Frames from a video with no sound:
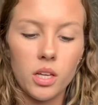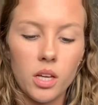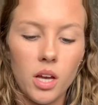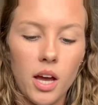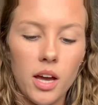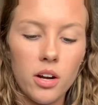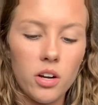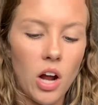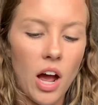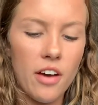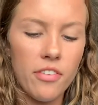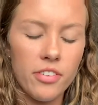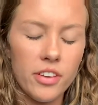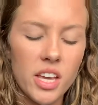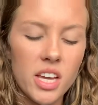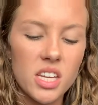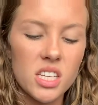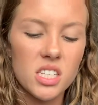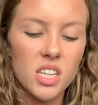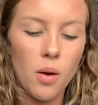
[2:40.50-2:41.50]
I don't know, I feel
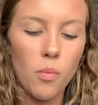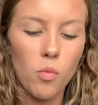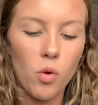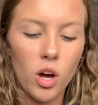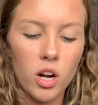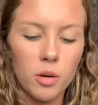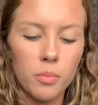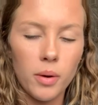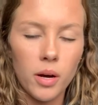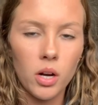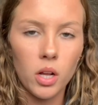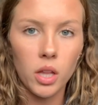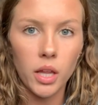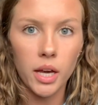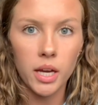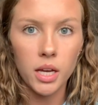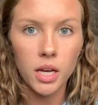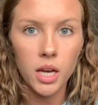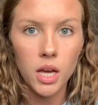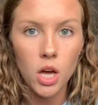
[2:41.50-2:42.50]
like some water bottle,
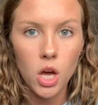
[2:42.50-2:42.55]
like